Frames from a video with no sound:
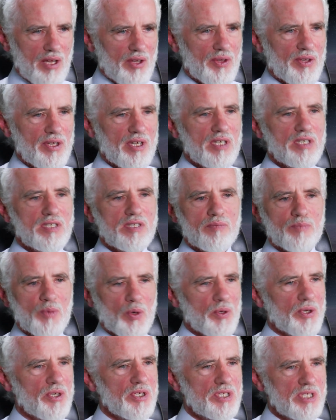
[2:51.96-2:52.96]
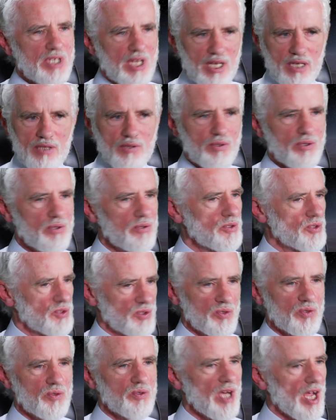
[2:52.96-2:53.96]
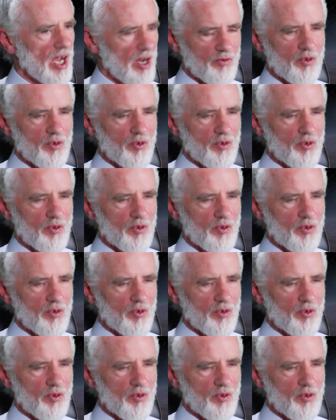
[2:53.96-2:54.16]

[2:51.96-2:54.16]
atheist, Buddhist, Hindu, Jew,